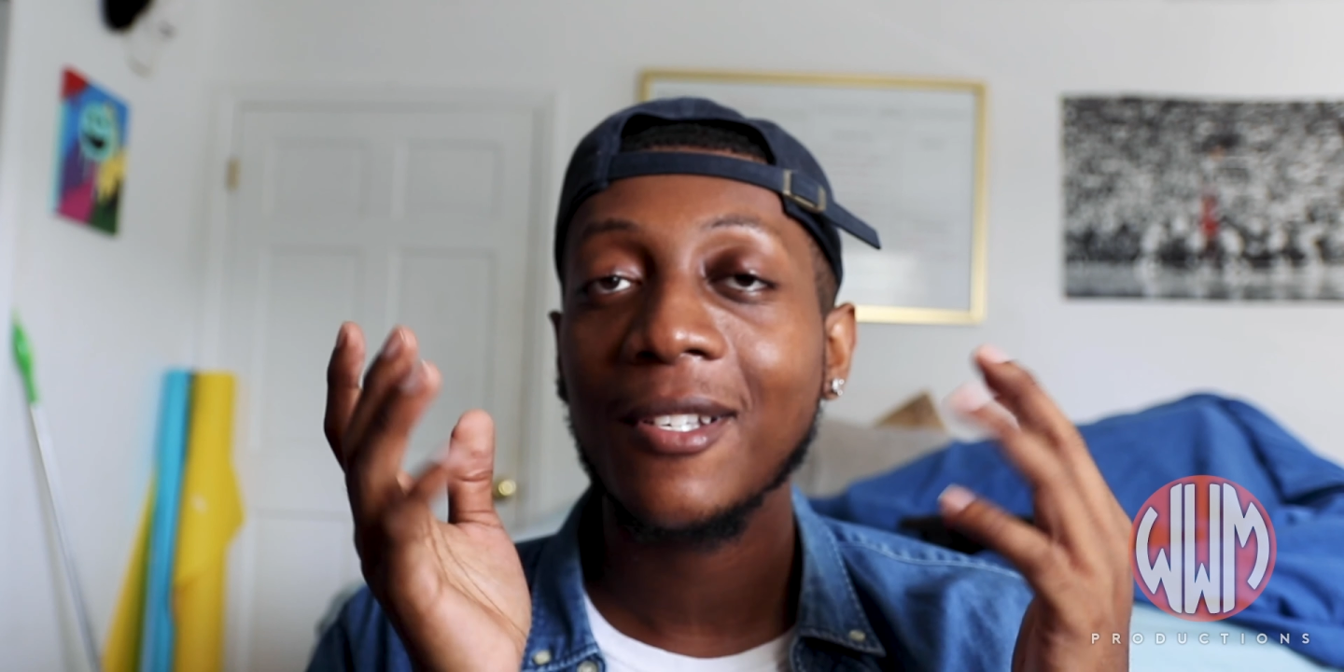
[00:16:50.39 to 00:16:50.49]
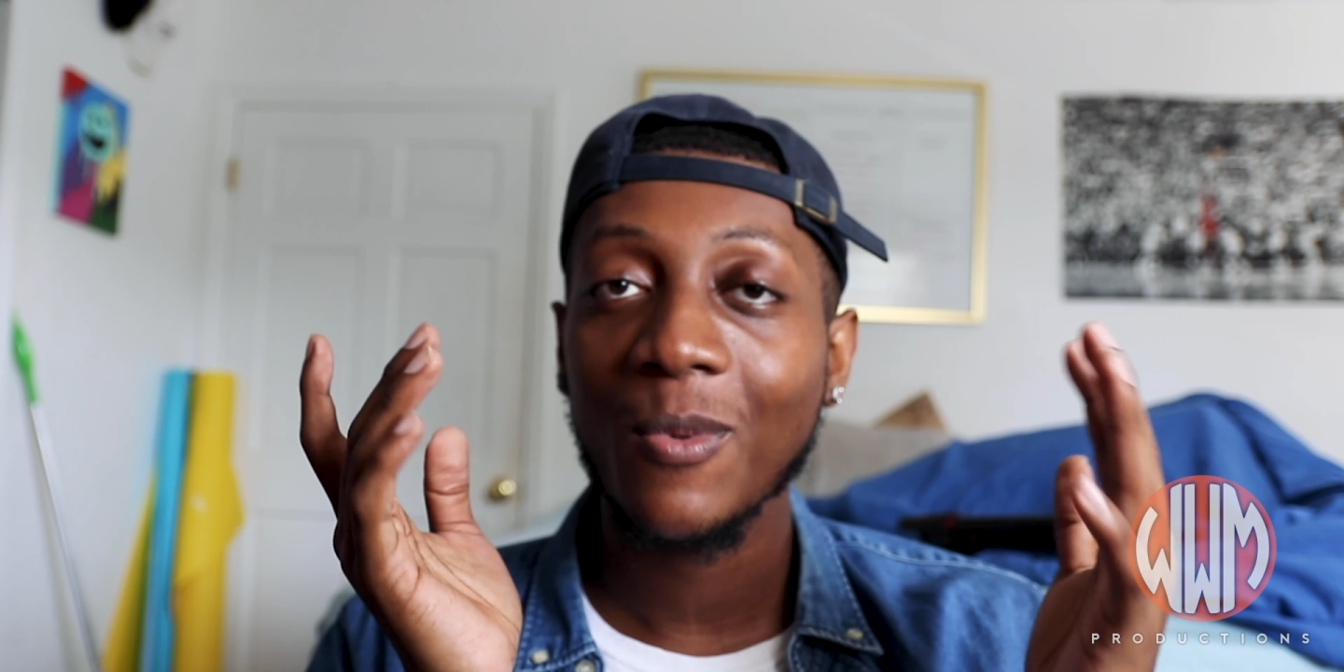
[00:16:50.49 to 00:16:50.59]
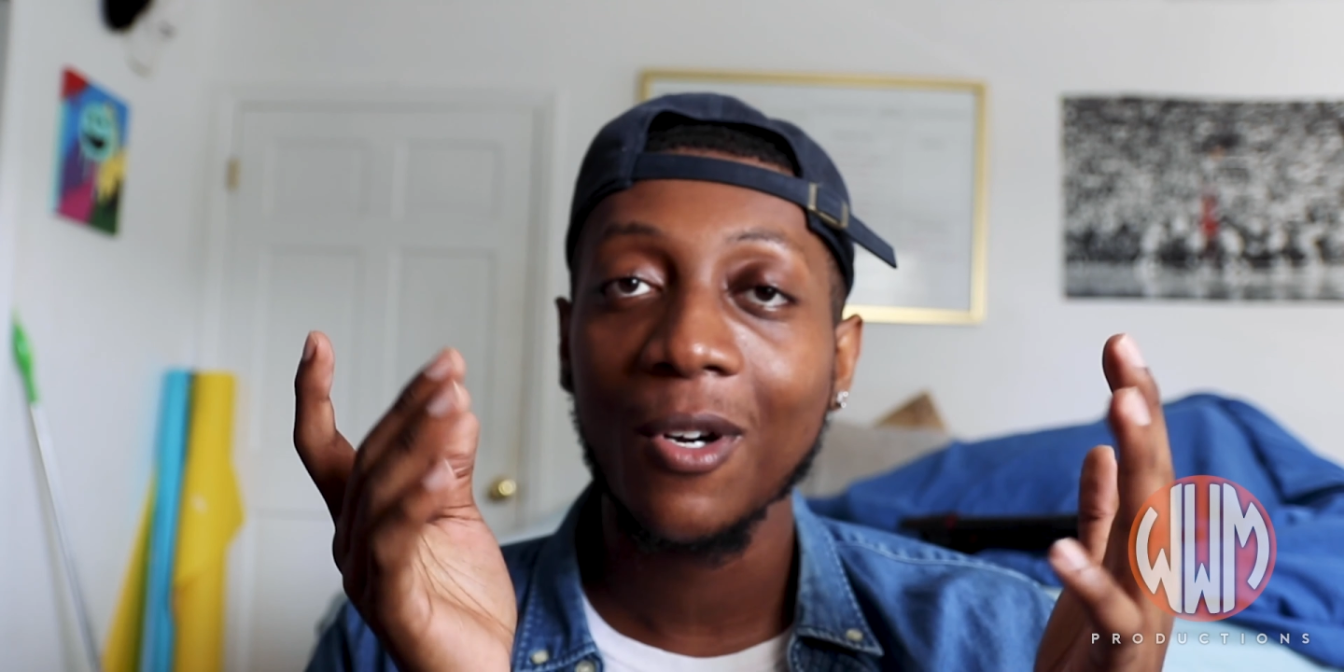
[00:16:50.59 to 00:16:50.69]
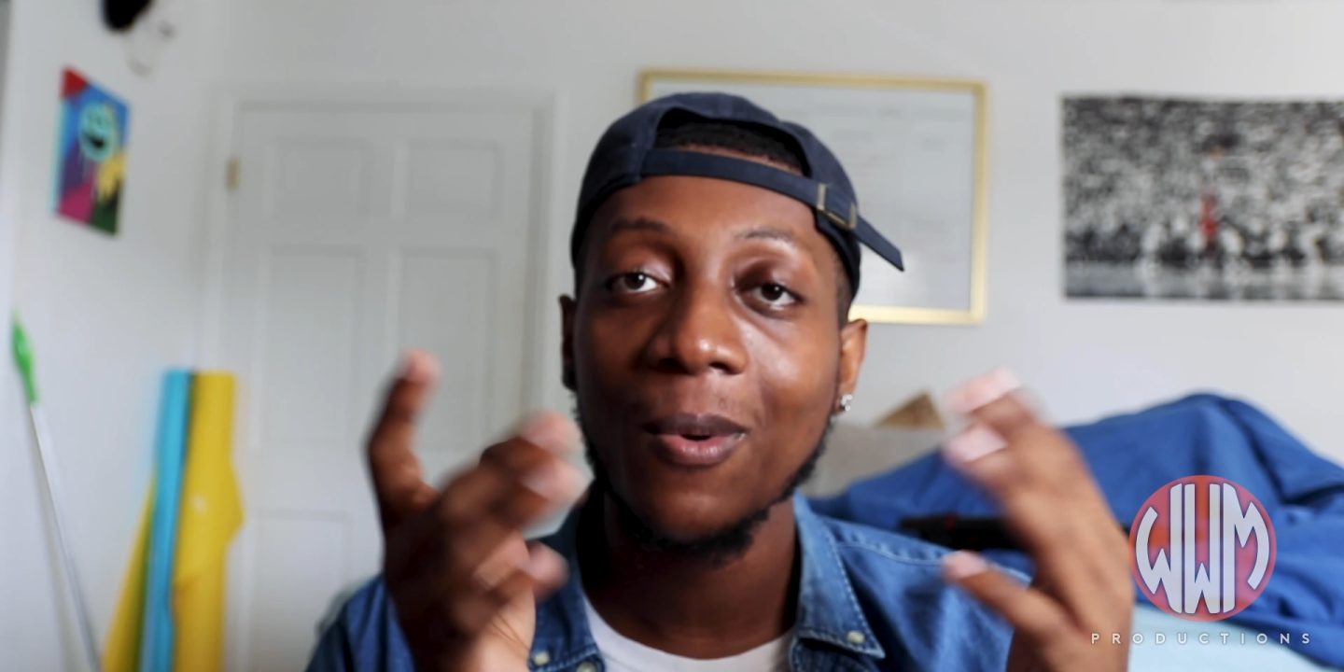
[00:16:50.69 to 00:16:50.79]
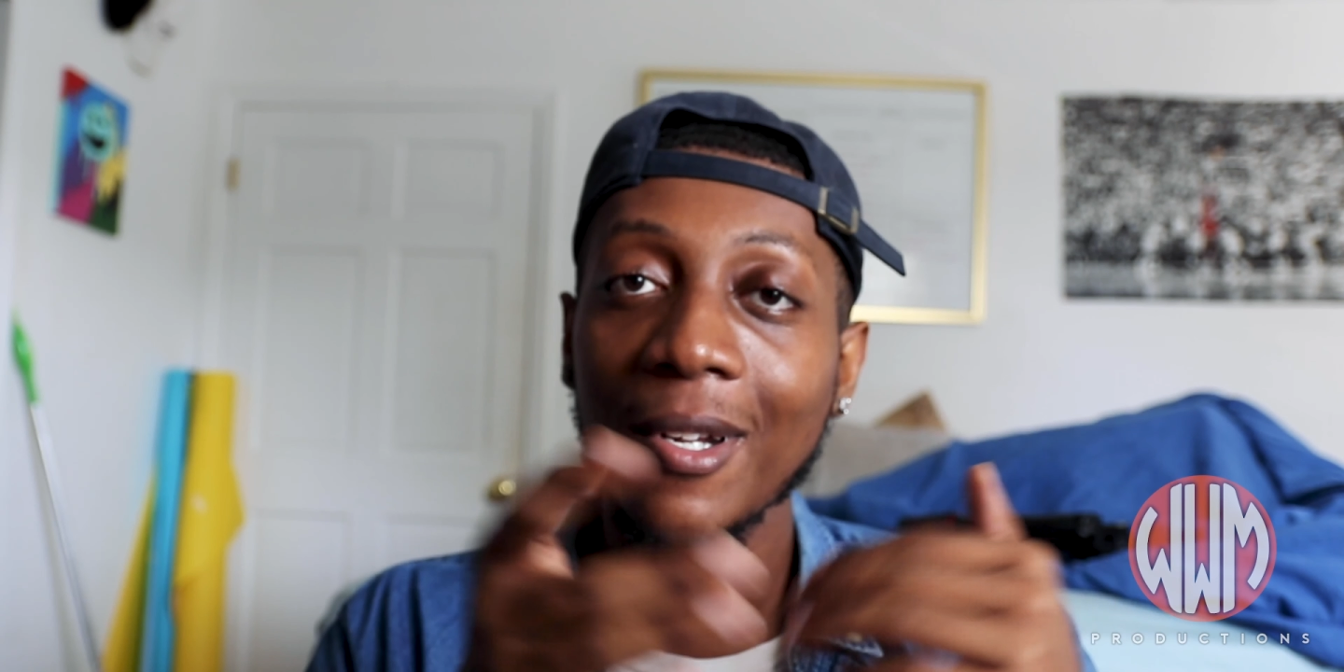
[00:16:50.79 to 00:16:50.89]
it's
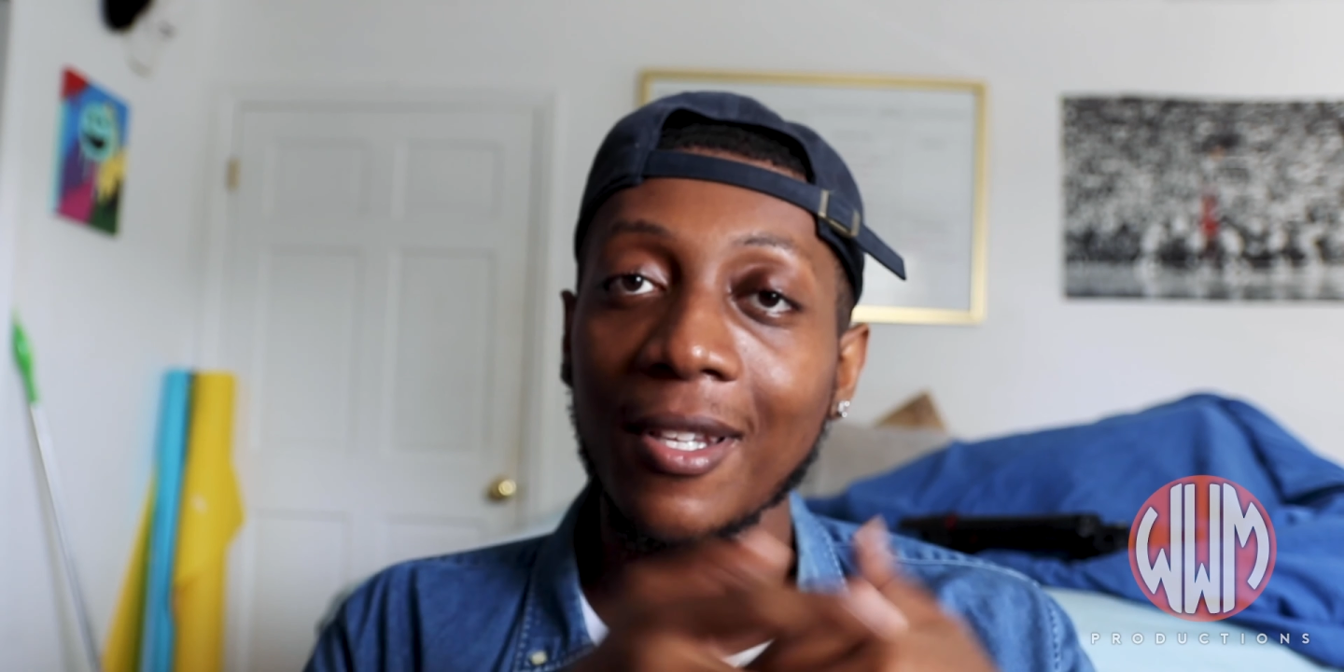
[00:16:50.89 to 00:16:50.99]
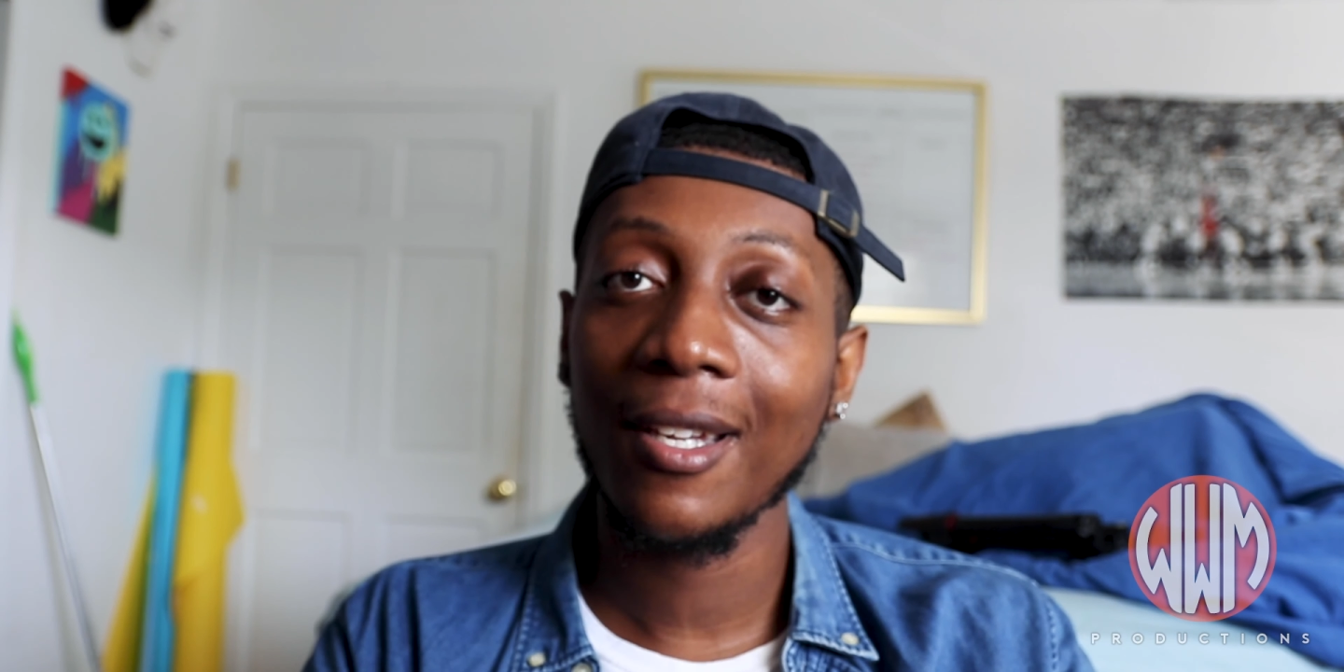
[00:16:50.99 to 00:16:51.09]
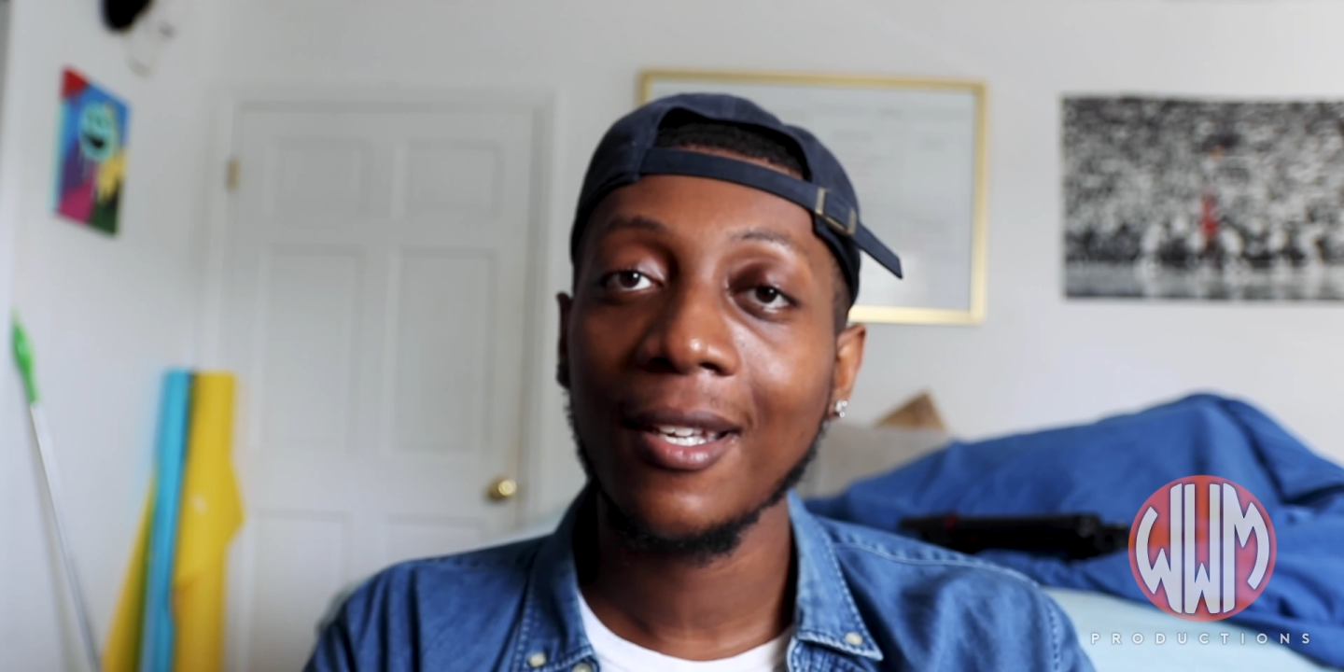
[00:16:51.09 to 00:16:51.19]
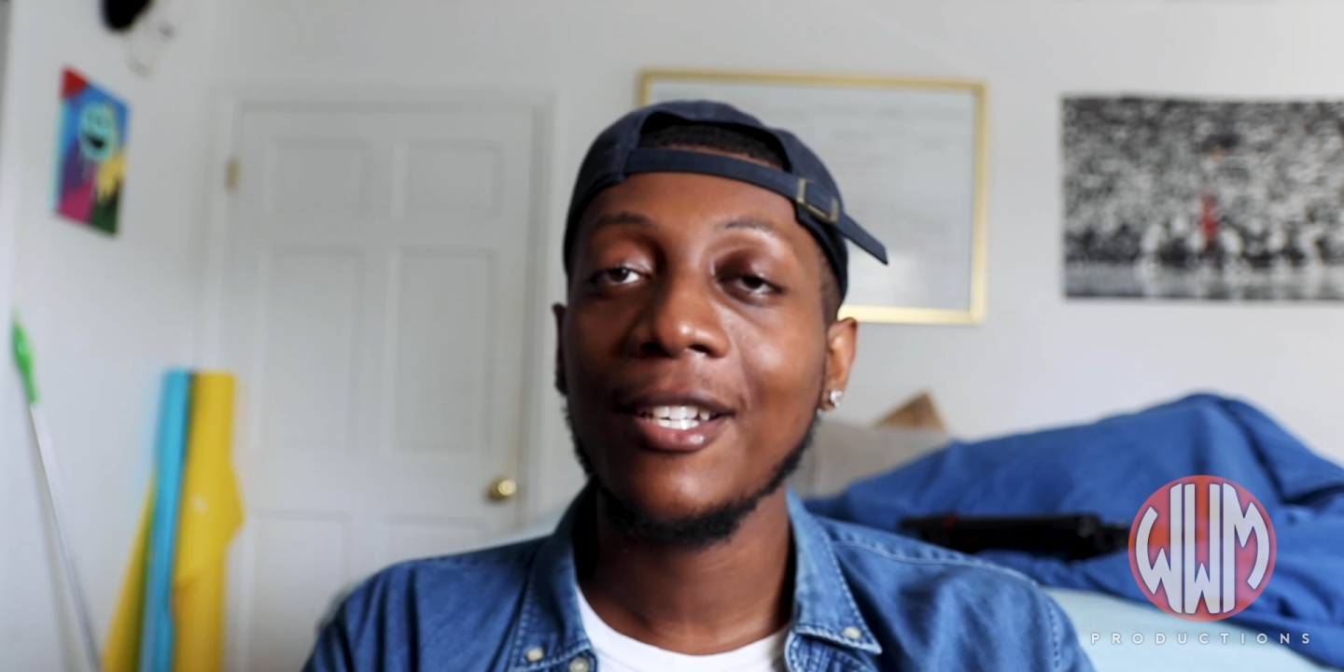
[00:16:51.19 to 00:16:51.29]
well worth it.